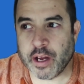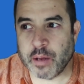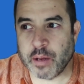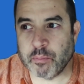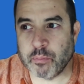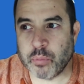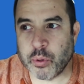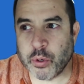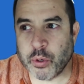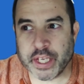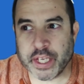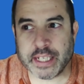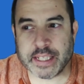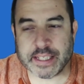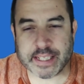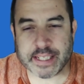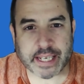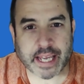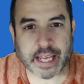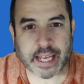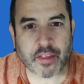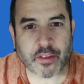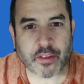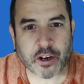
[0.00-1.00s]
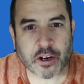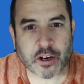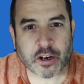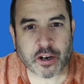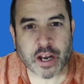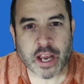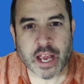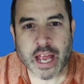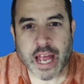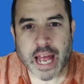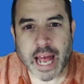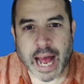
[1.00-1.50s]
putting it together,
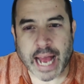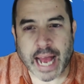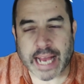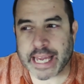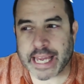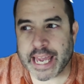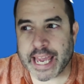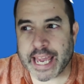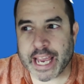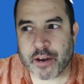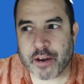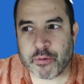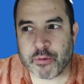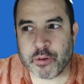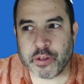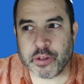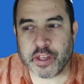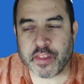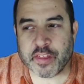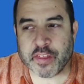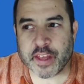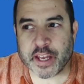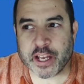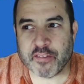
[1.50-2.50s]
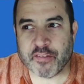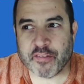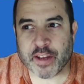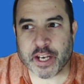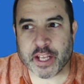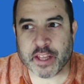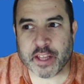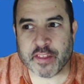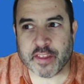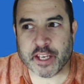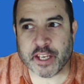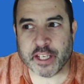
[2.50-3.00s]
I can't really think of
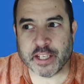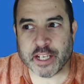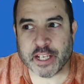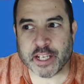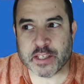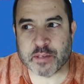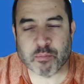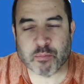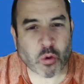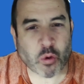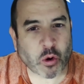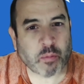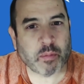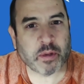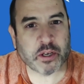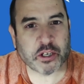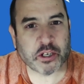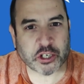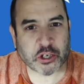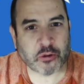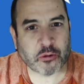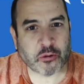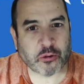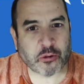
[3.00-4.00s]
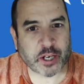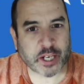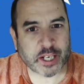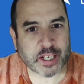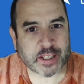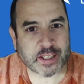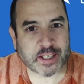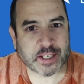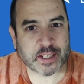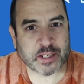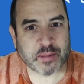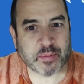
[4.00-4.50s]
anything that's more mission
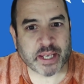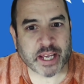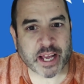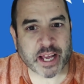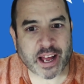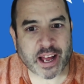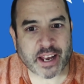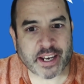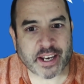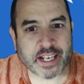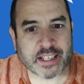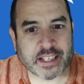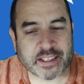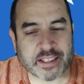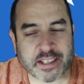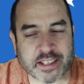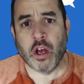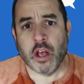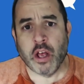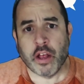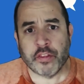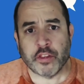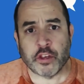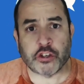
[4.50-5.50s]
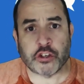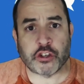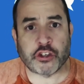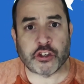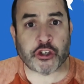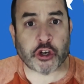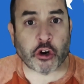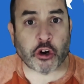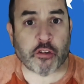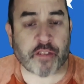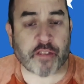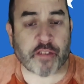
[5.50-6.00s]
oriented, to be honest. The
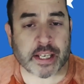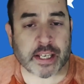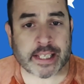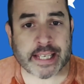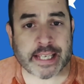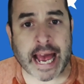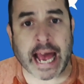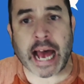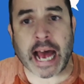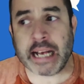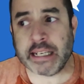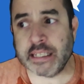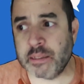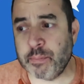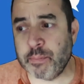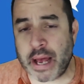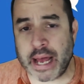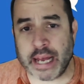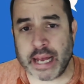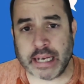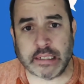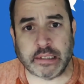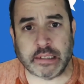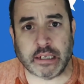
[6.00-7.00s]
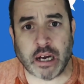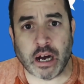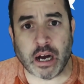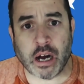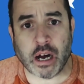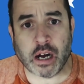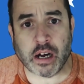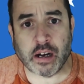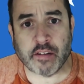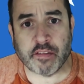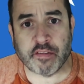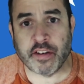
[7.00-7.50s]
service aspect
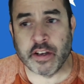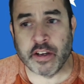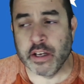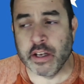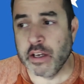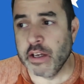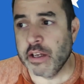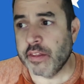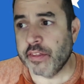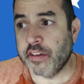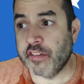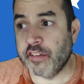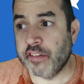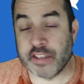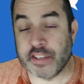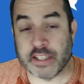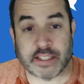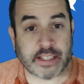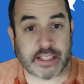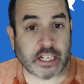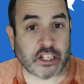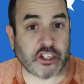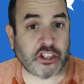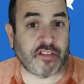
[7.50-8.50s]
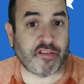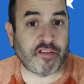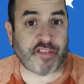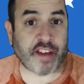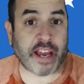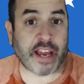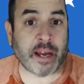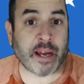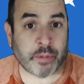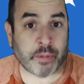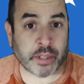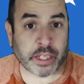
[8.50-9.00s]
of the Vincentian
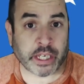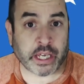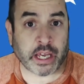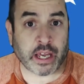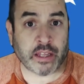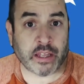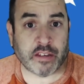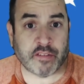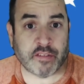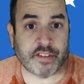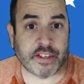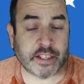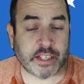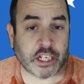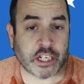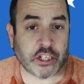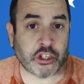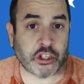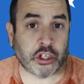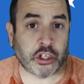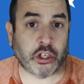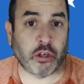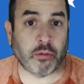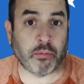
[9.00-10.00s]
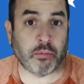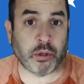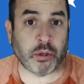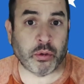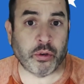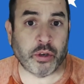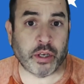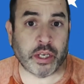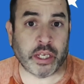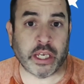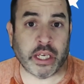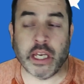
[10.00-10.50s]
family and the Vincentian
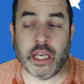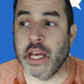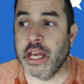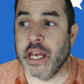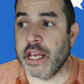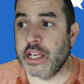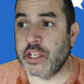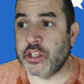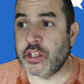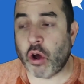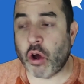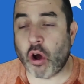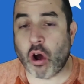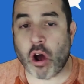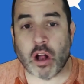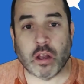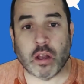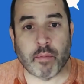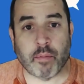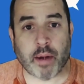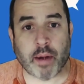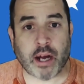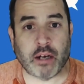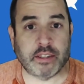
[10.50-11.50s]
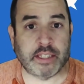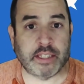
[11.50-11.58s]
community is all about